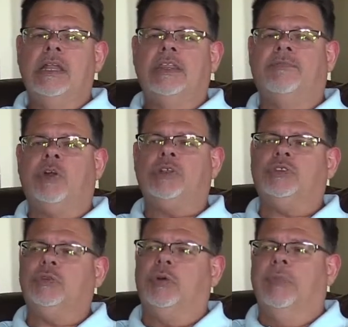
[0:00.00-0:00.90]
first
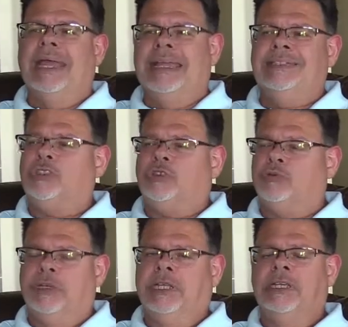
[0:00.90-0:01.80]
real
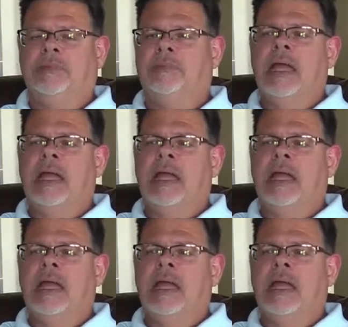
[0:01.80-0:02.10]
mainstream